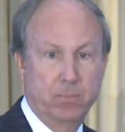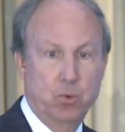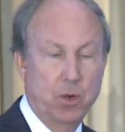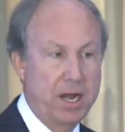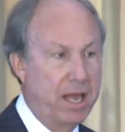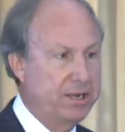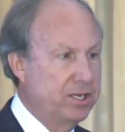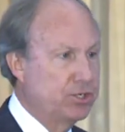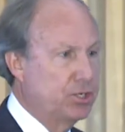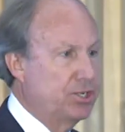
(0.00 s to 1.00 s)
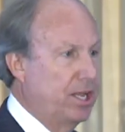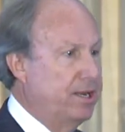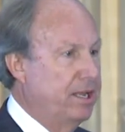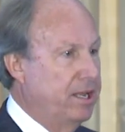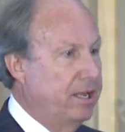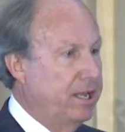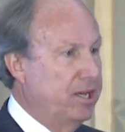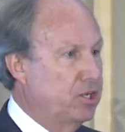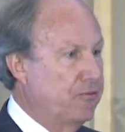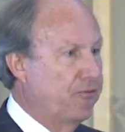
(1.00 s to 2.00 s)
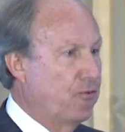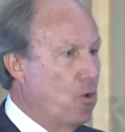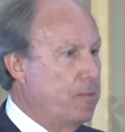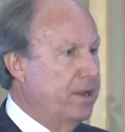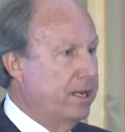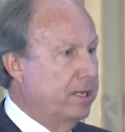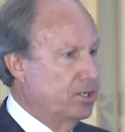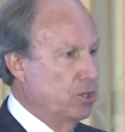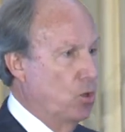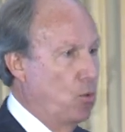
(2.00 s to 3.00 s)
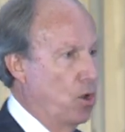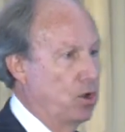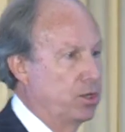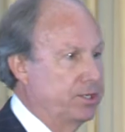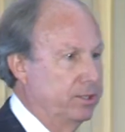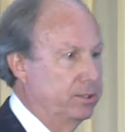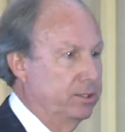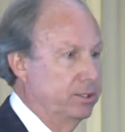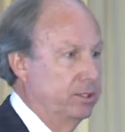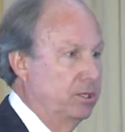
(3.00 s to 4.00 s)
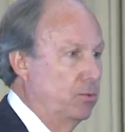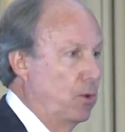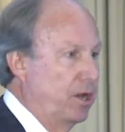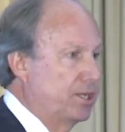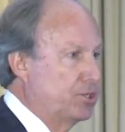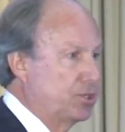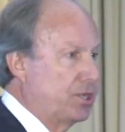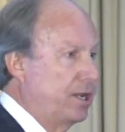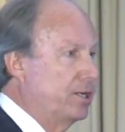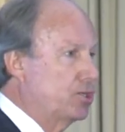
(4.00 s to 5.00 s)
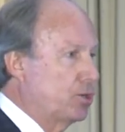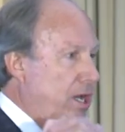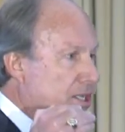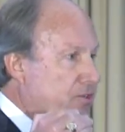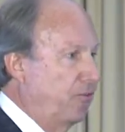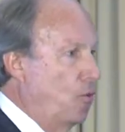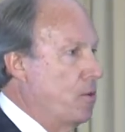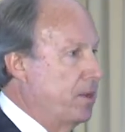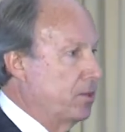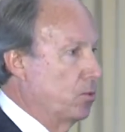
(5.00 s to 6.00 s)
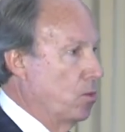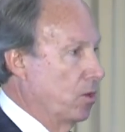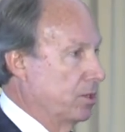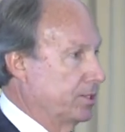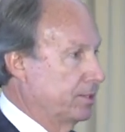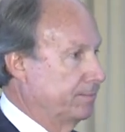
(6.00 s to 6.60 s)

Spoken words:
We're not interested in conforming to the world. We're interested in transforming the world.